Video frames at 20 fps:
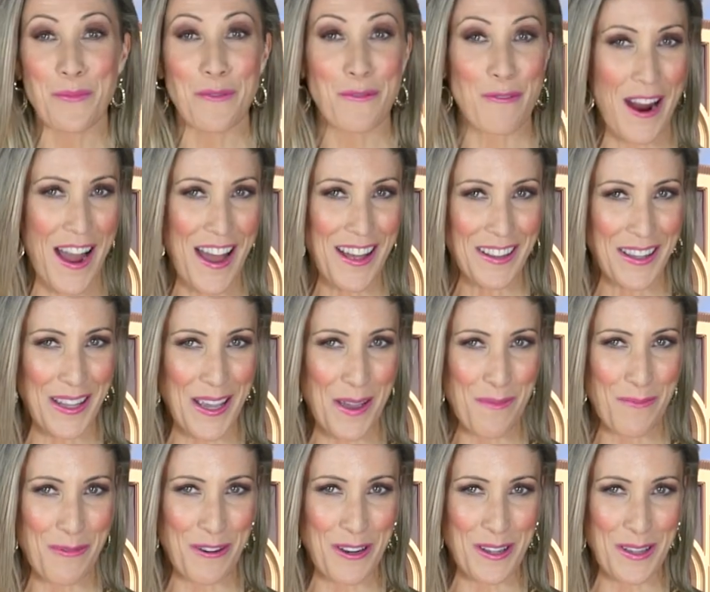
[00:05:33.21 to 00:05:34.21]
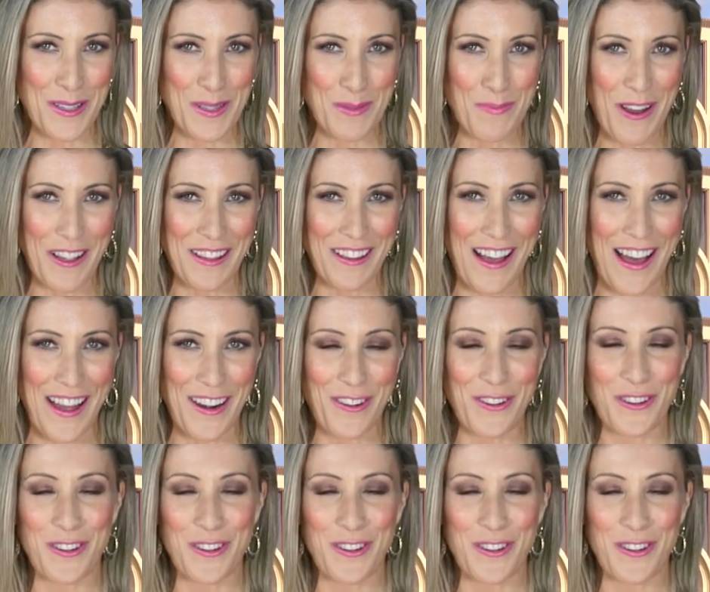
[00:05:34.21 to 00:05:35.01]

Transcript: proudly putting the spotlight